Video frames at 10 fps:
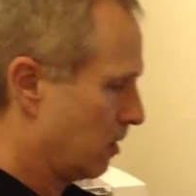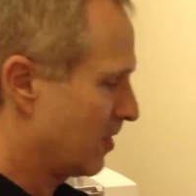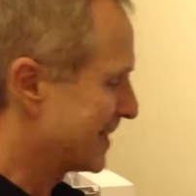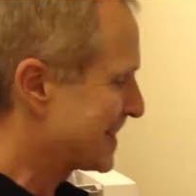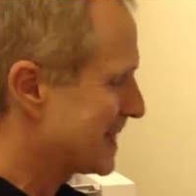
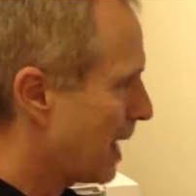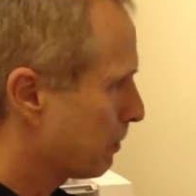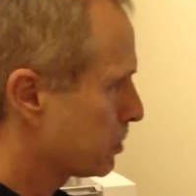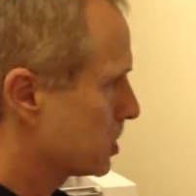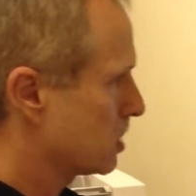the
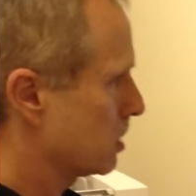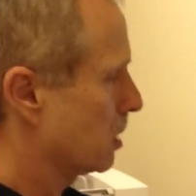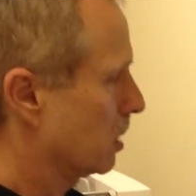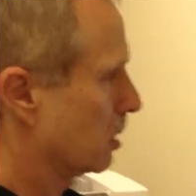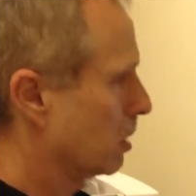steps
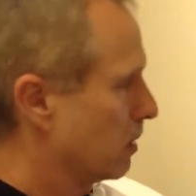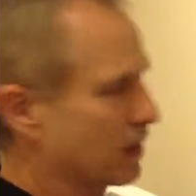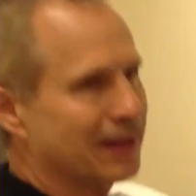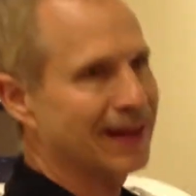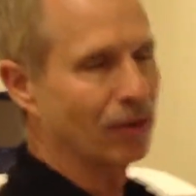
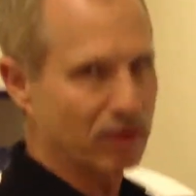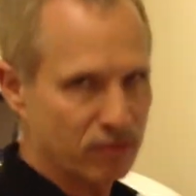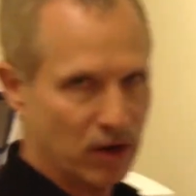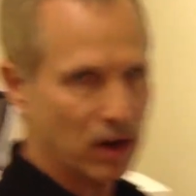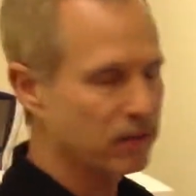that are
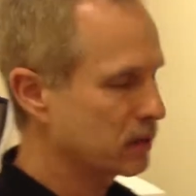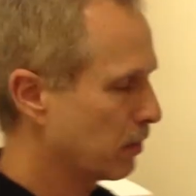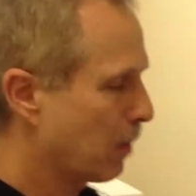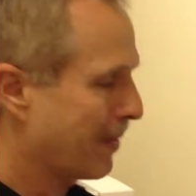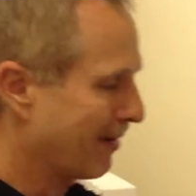involved in
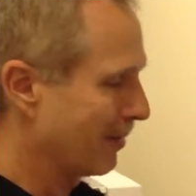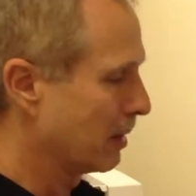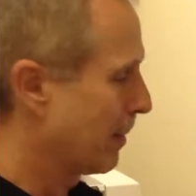preparing the